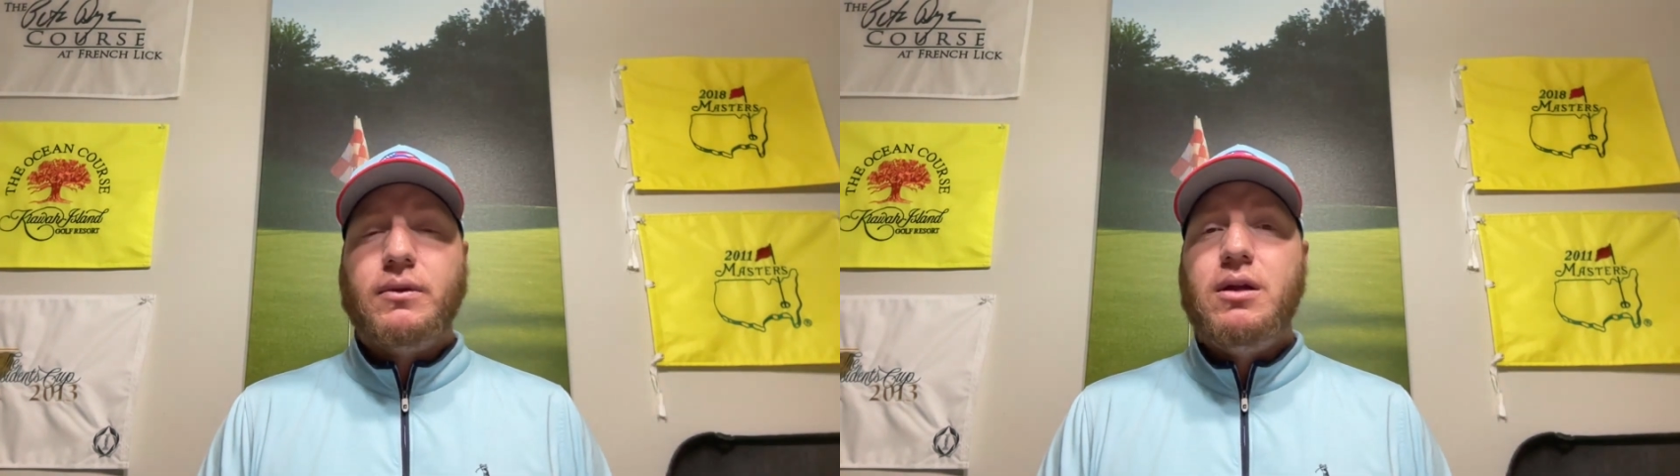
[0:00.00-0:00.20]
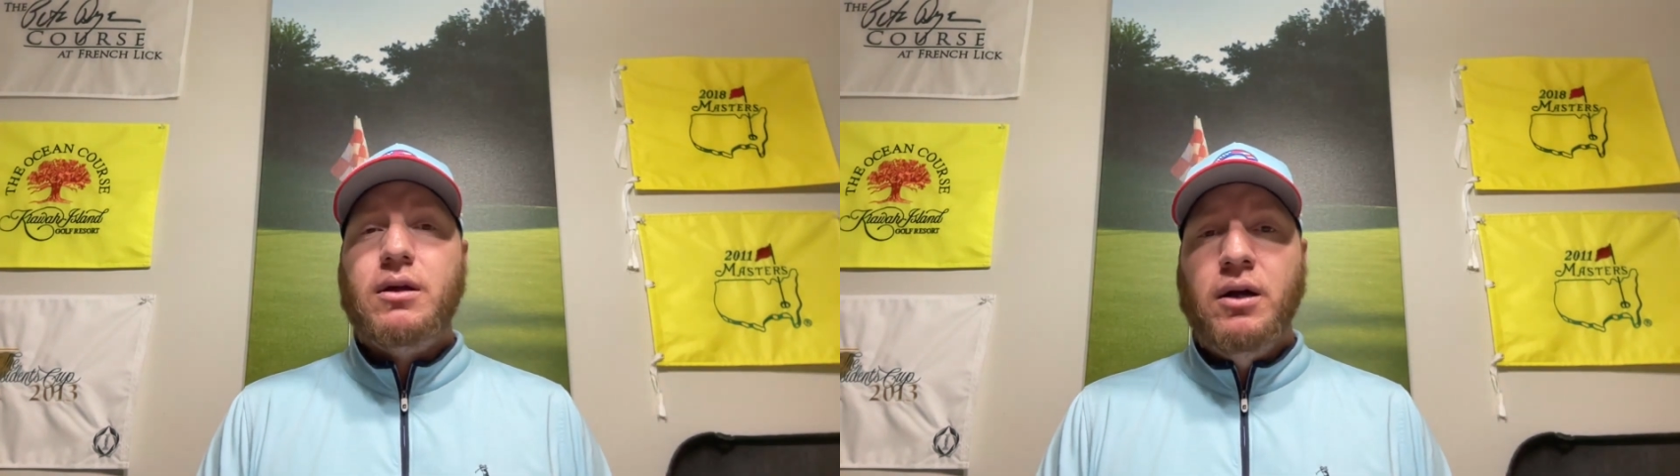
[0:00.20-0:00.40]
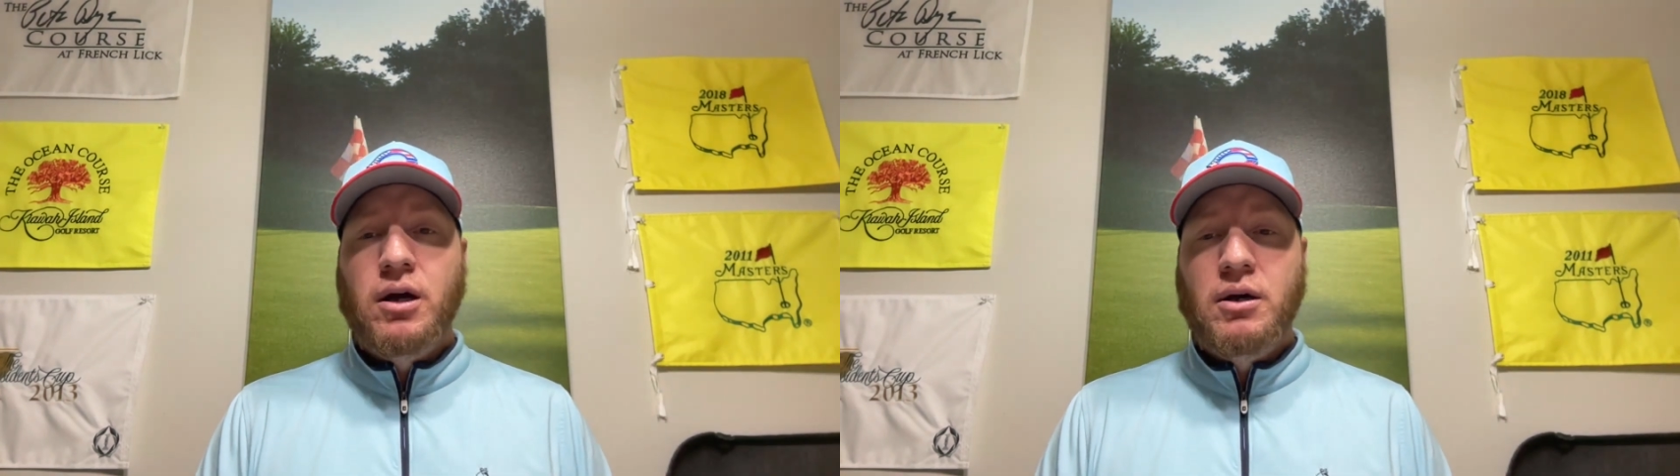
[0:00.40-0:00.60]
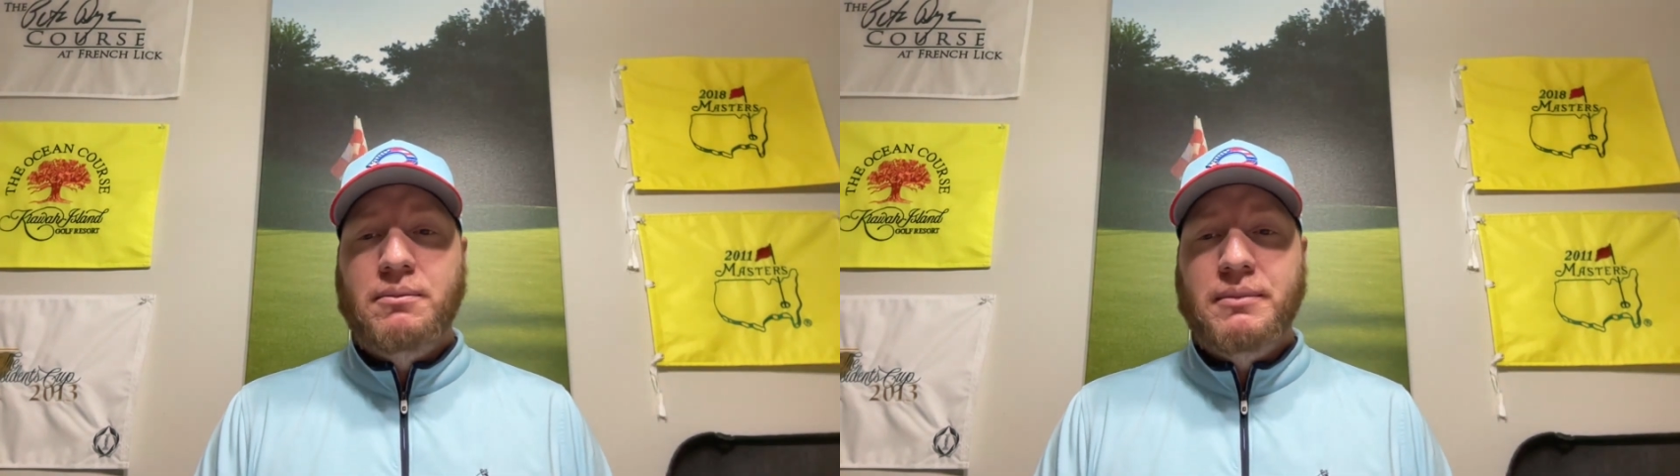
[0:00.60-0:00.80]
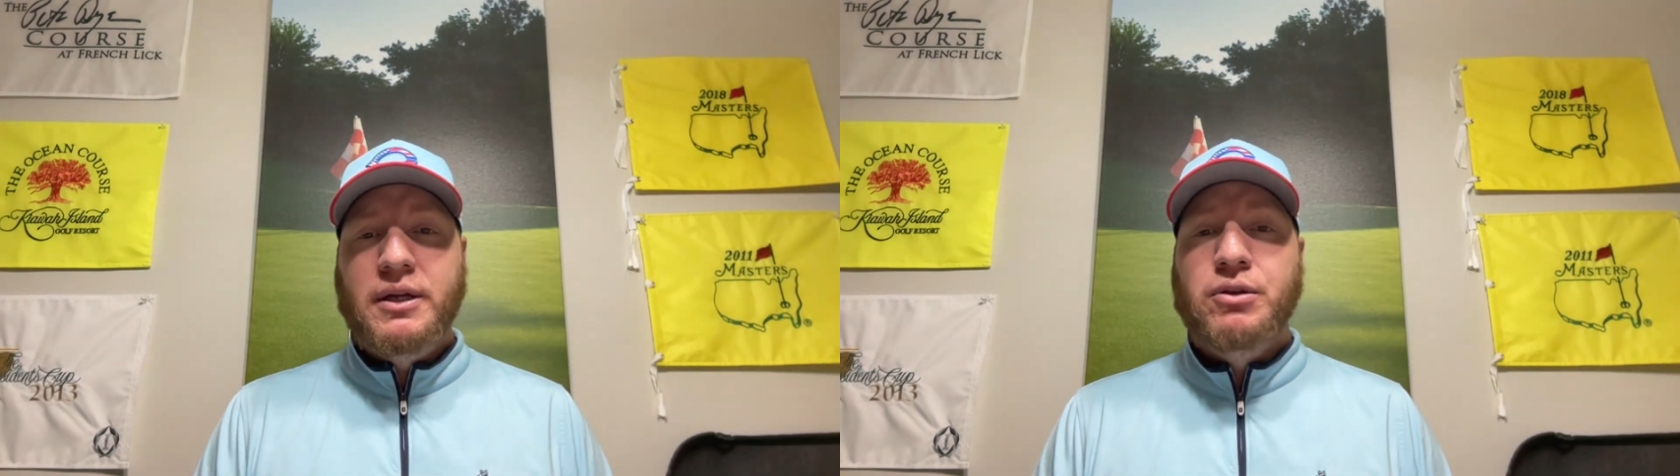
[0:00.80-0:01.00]

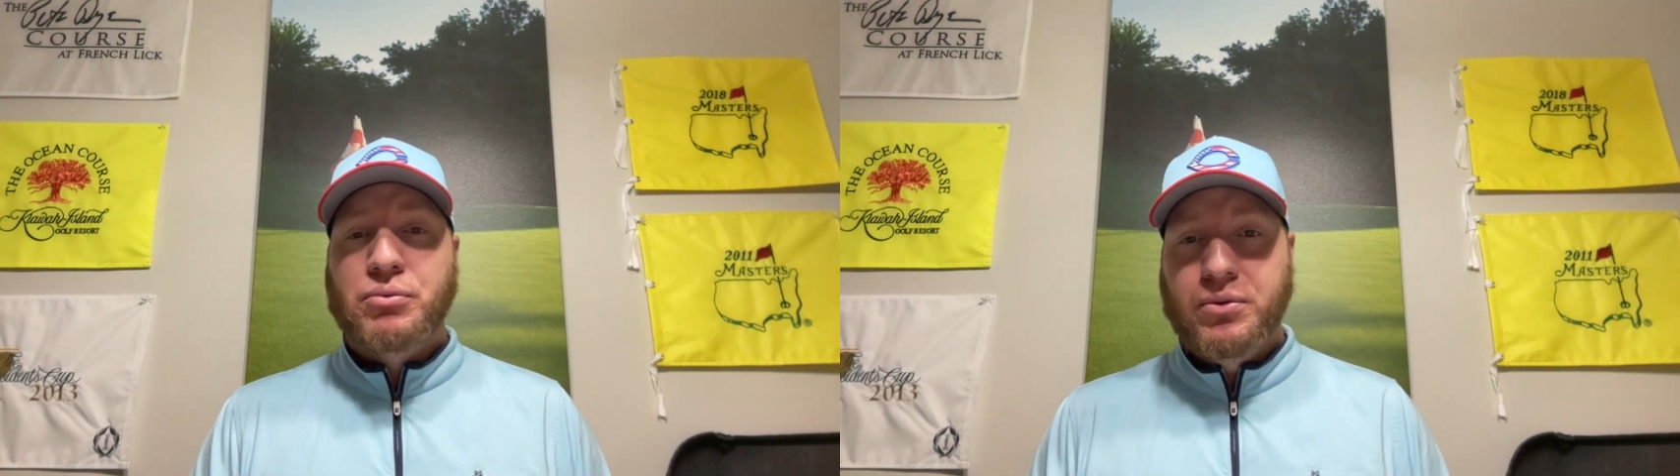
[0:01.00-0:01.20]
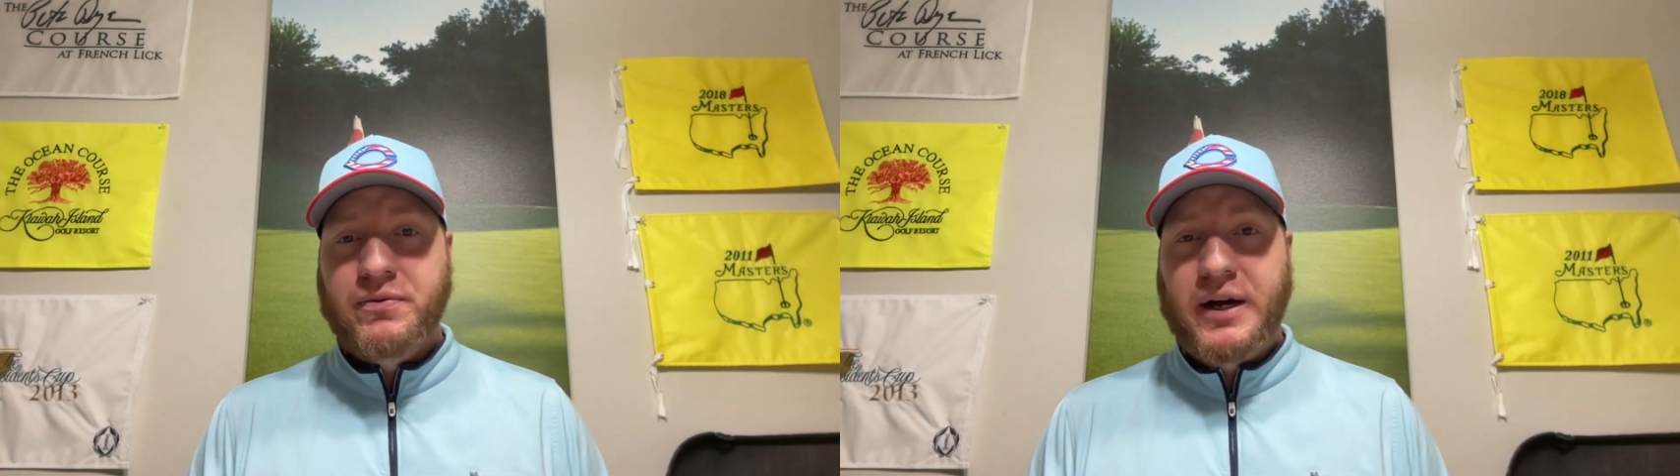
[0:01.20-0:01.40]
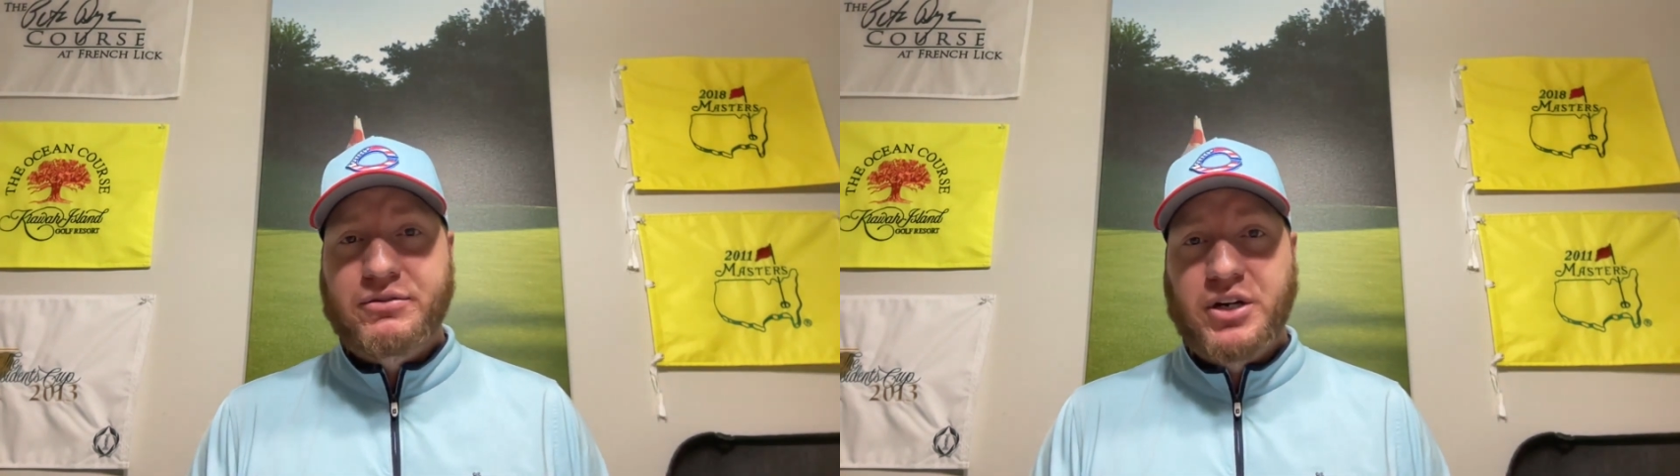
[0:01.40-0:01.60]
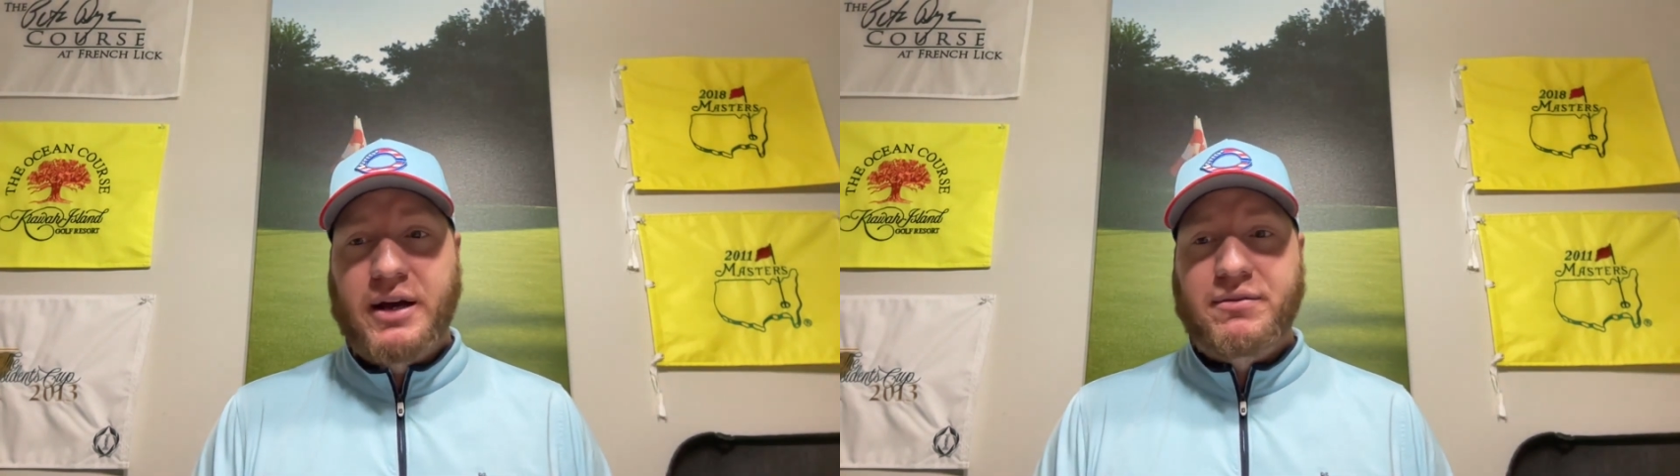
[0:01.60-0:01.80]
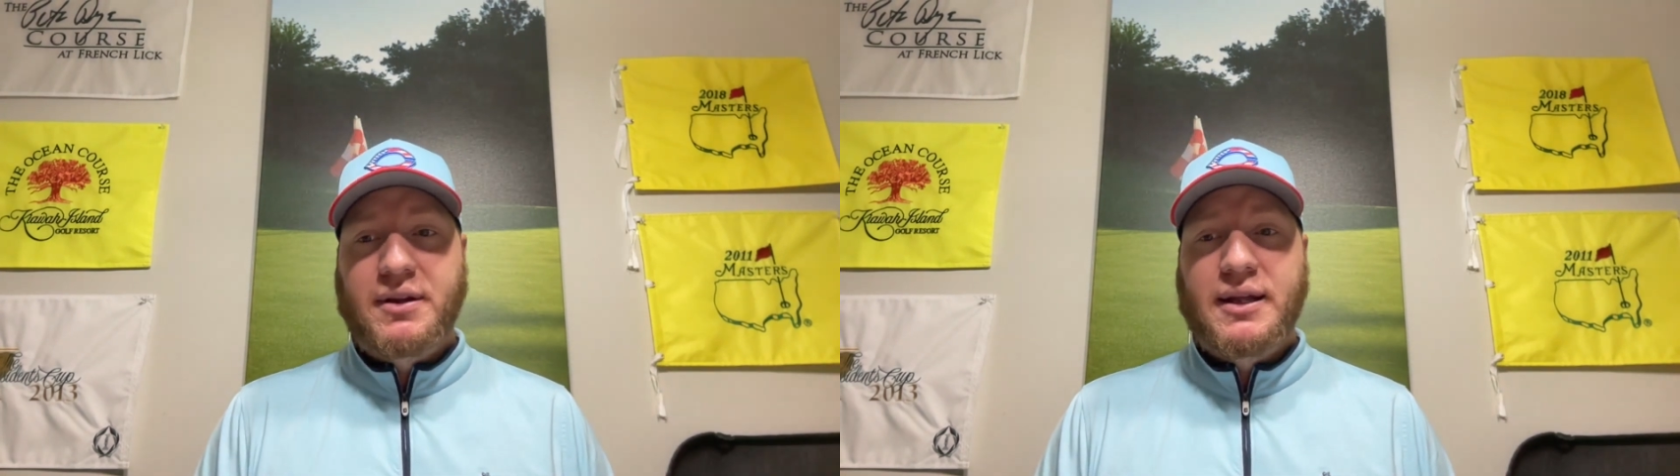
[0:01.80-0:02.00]
in the Rule 5
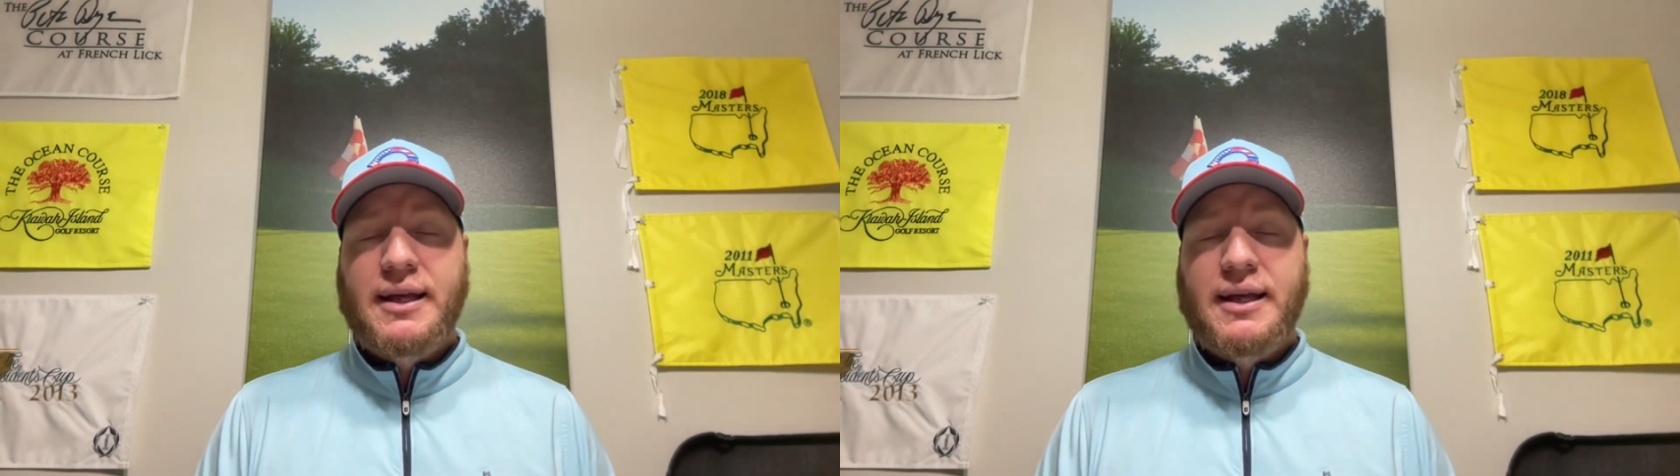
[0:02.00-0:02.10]
draft.